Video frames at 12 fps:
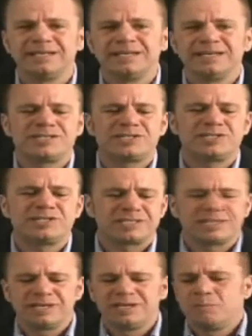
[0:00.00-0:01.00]
It's just
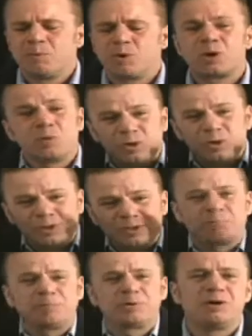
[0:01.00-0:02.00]
more wool to
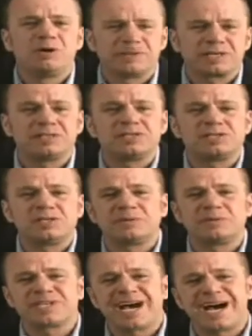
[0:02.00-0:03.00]
pull over the consumer's
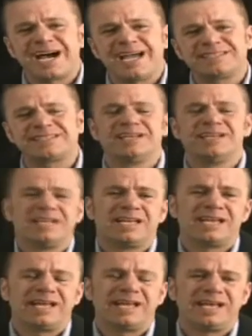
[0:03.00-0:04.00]
eyes
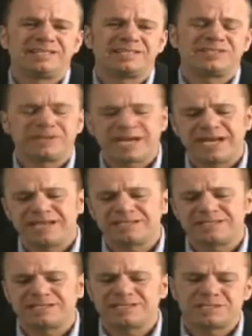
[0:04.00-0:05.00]
as you guys
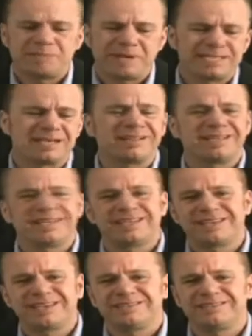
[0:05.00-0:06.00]
just basically get